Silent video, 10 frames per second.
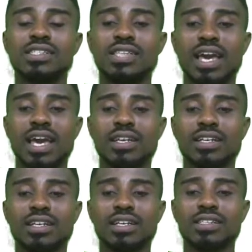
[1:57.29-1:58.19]

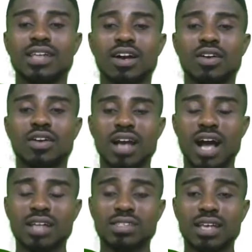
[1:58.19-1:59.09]
10 is our correct
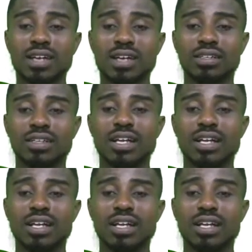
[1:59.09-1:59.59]
answer.